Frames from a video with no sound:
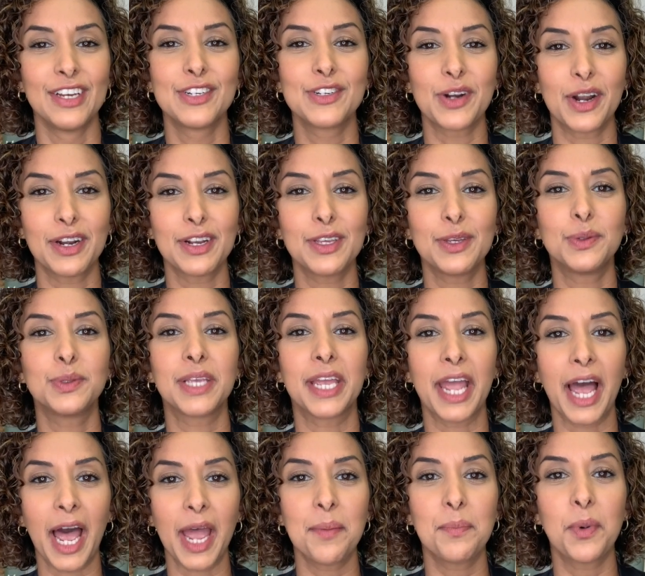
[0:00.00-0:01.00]
Try to use a
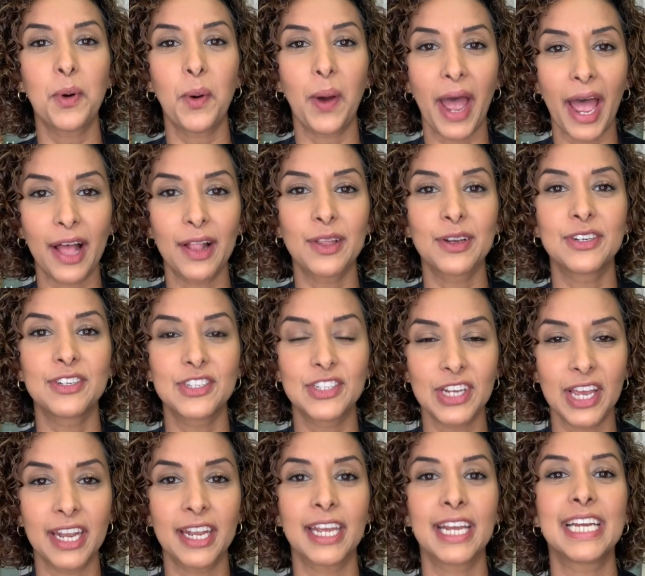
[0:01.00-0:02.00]

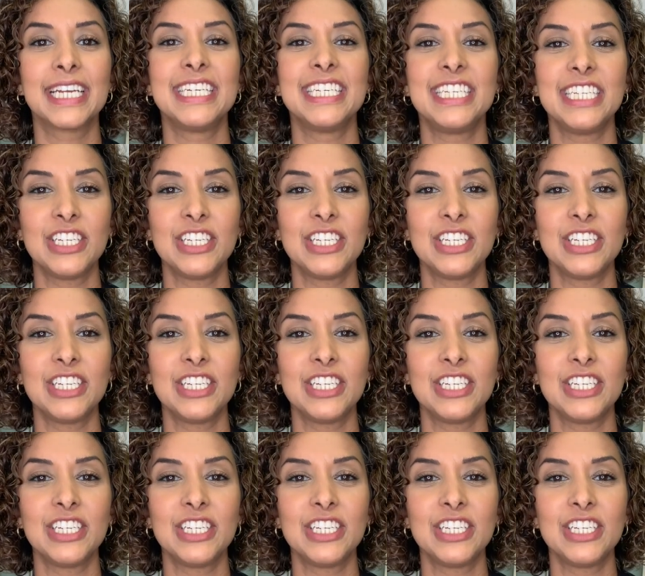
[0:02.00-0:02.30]
hypoallergenic